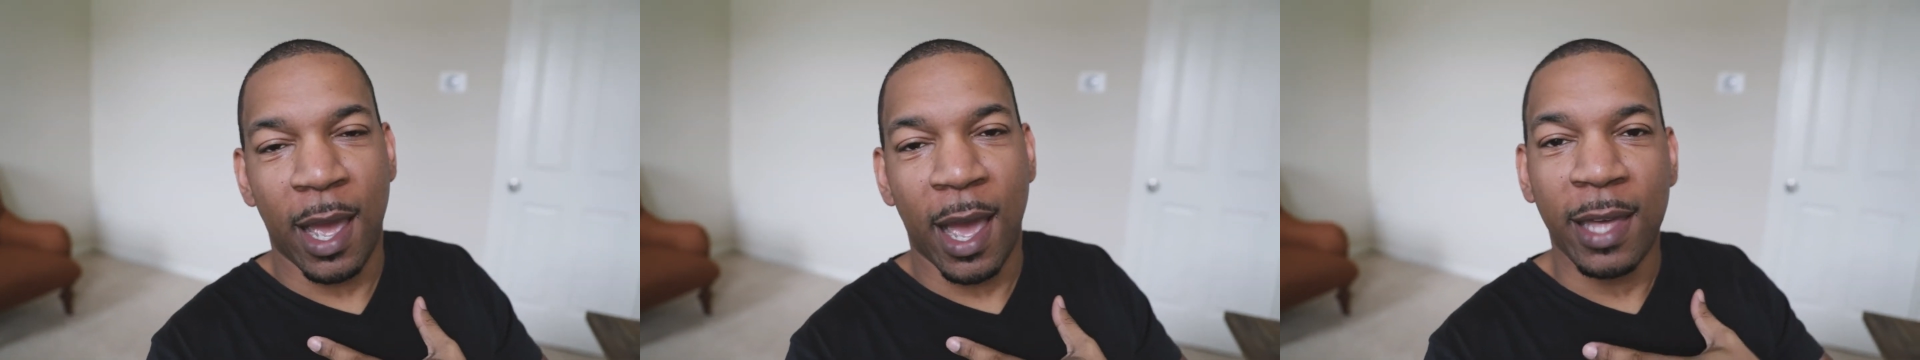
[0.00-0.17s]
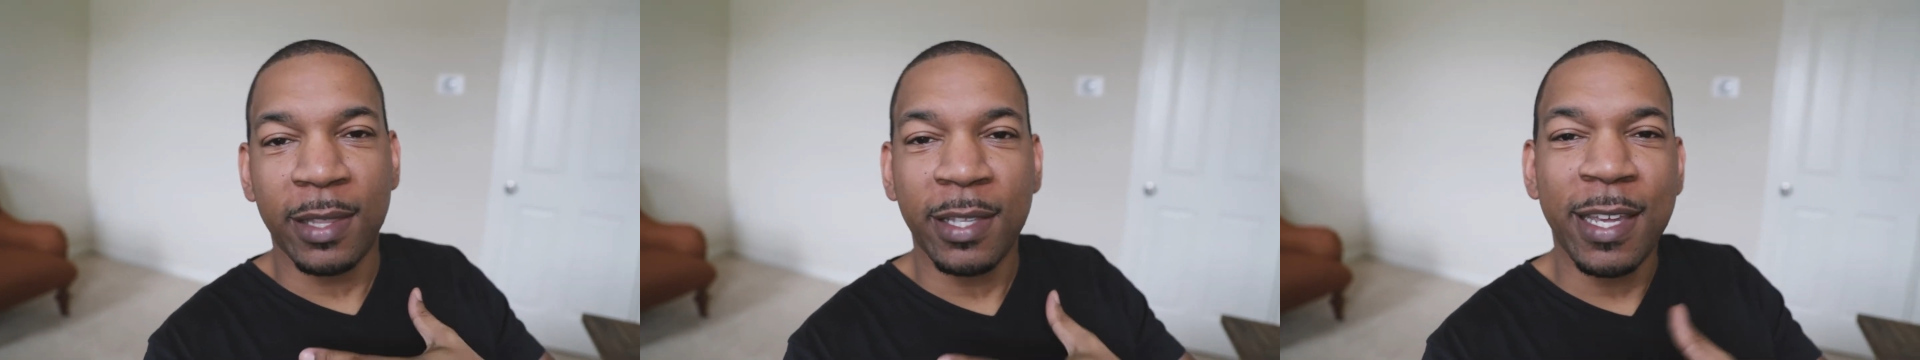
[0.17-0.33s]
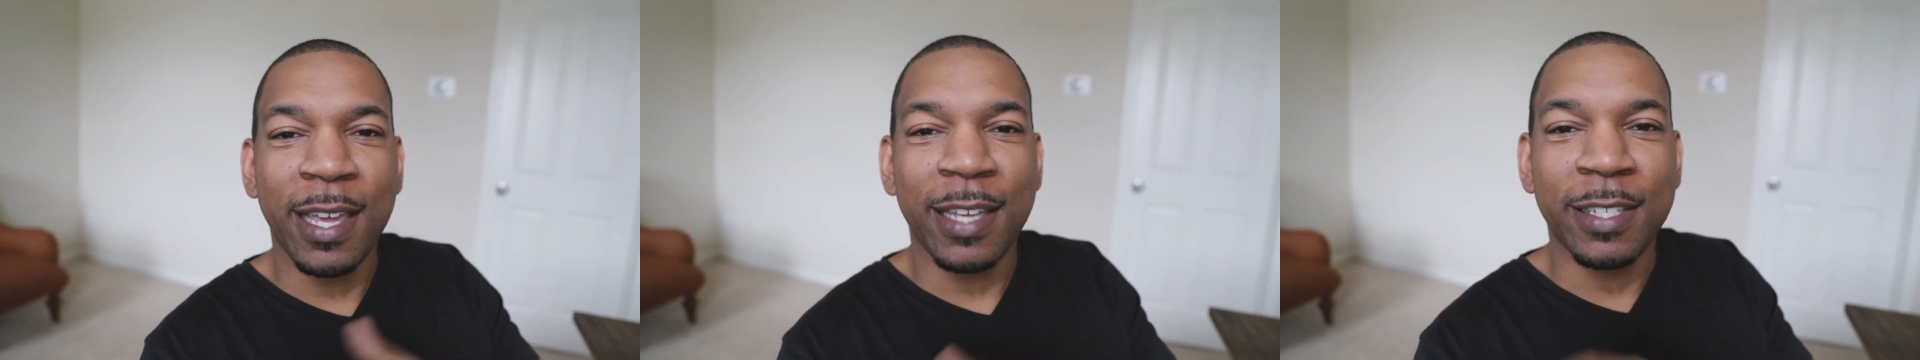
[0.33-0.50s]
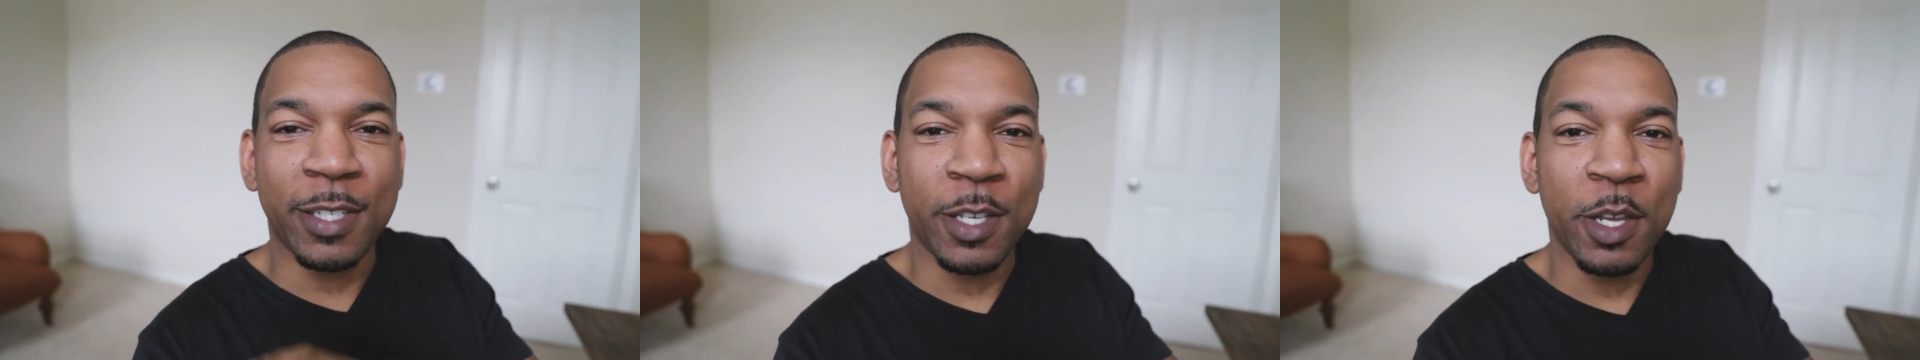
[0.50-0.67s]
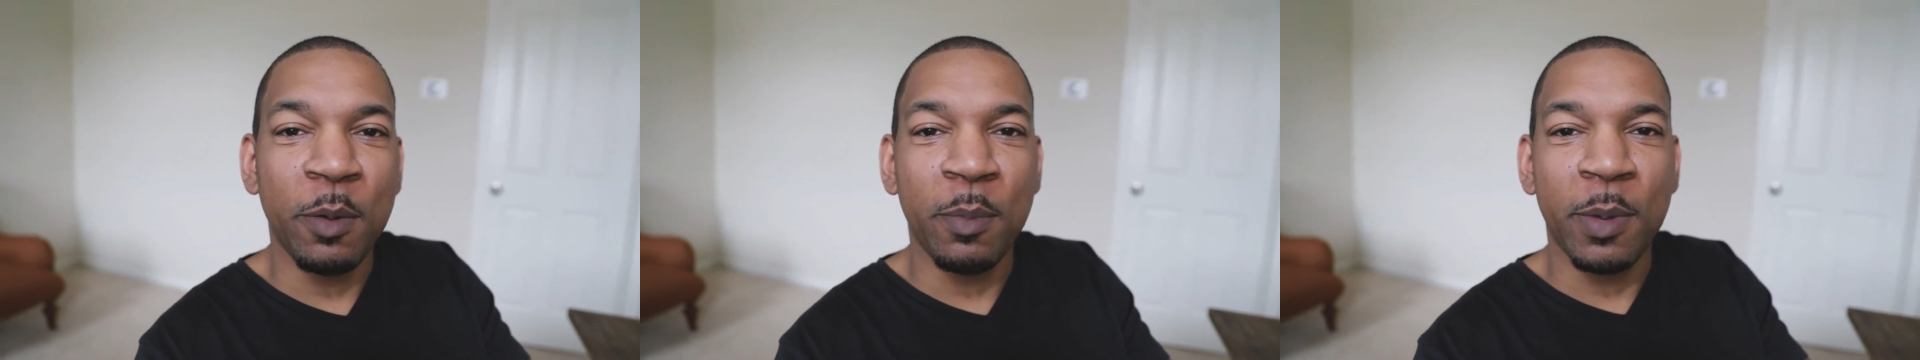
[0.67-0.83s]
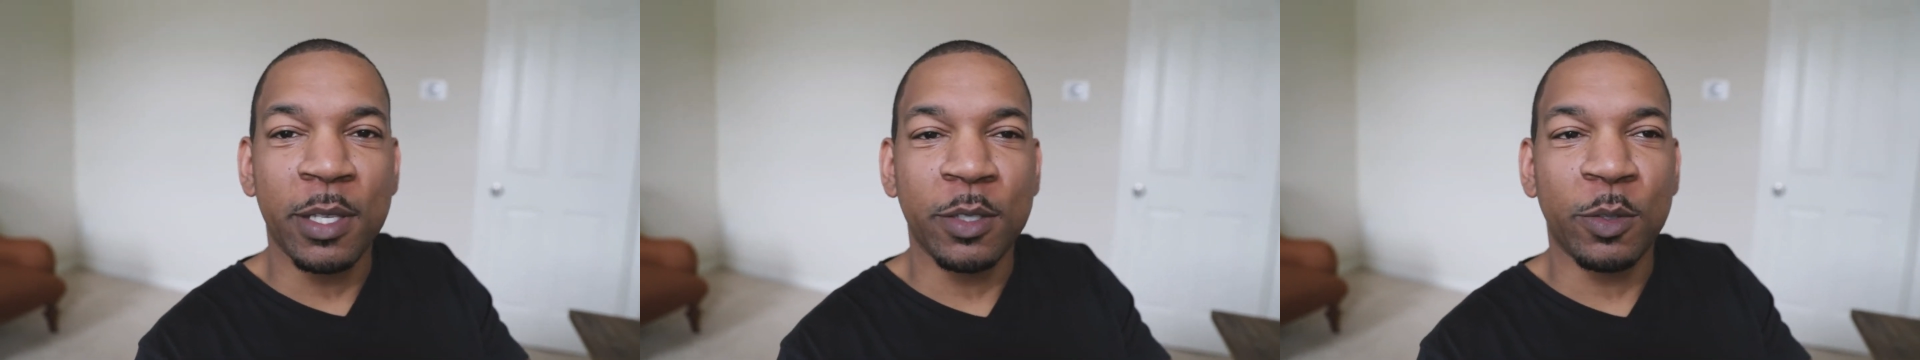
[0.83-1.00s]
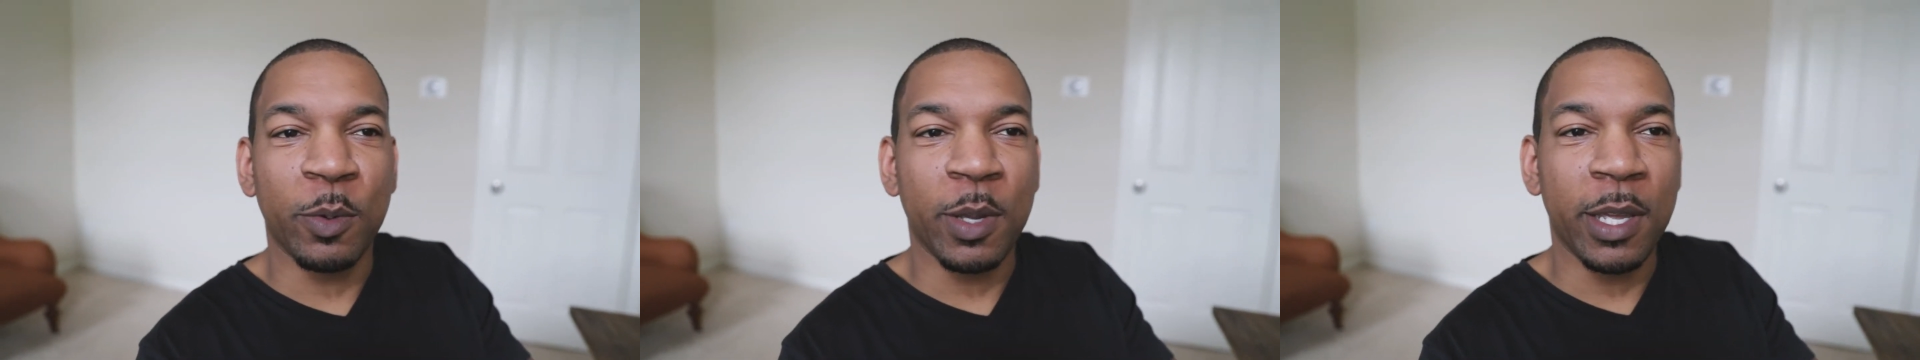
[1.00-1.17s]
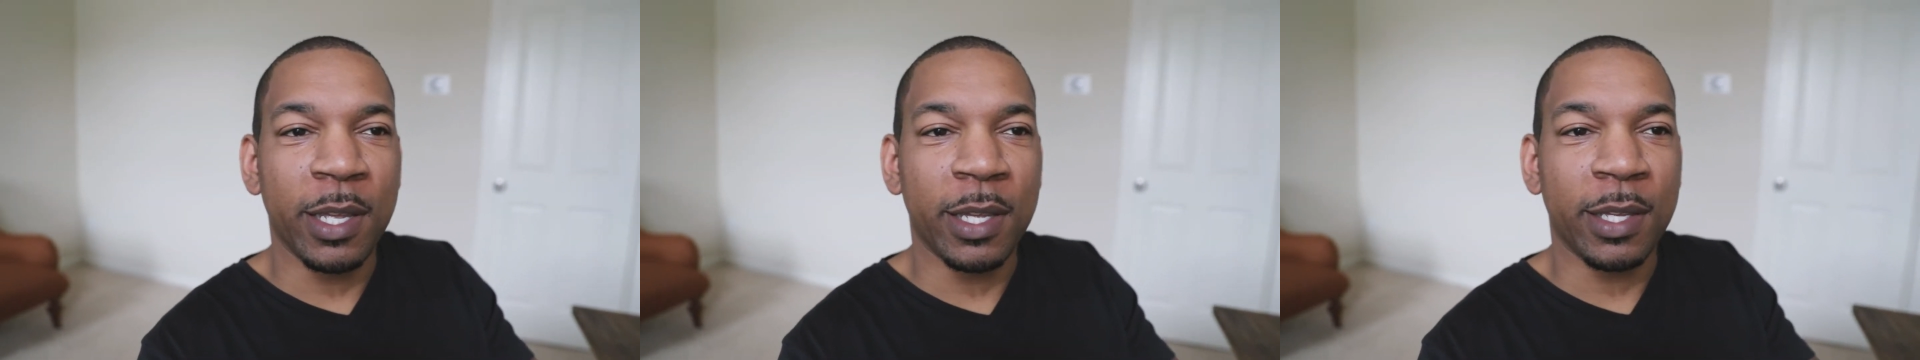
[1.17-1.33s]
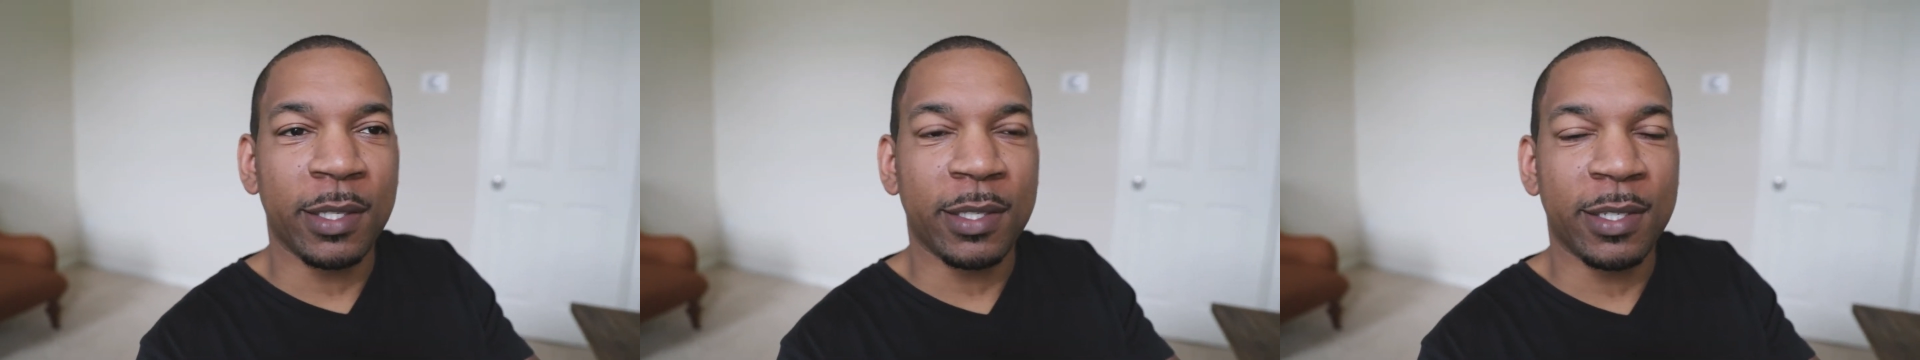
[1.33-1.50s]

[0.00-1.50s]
I think as humans, we